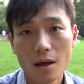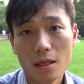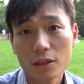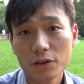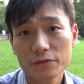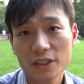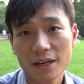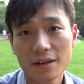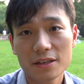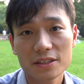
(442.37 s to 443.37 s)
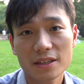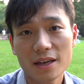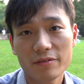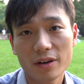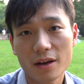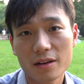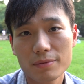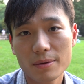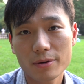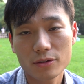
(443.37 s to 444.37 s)
Although China doesn't have a lot of
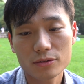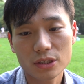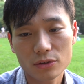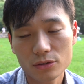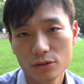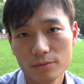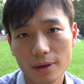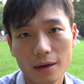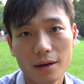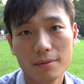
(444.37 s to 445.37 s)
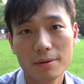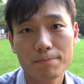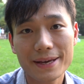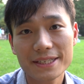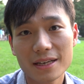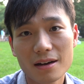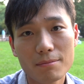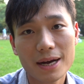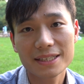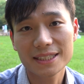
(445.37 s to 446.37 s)
people using YouTube, uh, but based
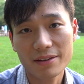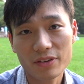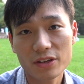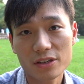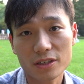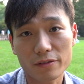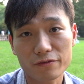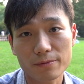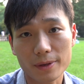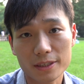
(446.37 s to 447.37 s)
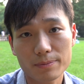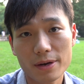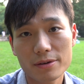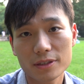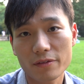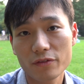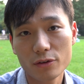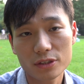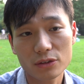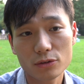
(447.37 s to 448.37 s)
on my seven years of experience of
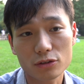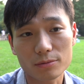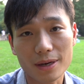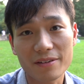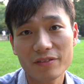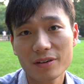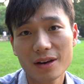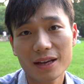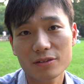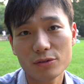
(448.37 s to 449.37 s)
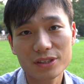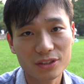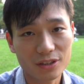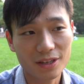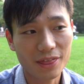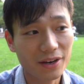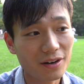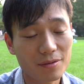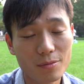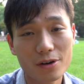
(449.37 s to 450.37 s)
using YouTube, I feel like recently
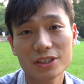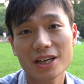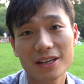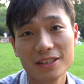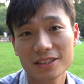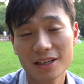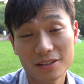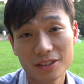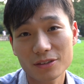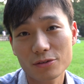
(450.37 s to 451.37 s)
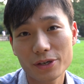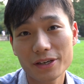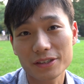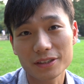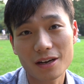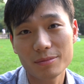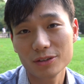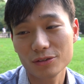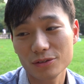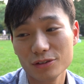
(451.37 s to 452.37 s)
there are more Chinese content creators
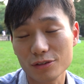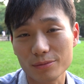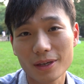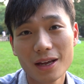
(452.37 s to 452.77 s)
coming to YouTube.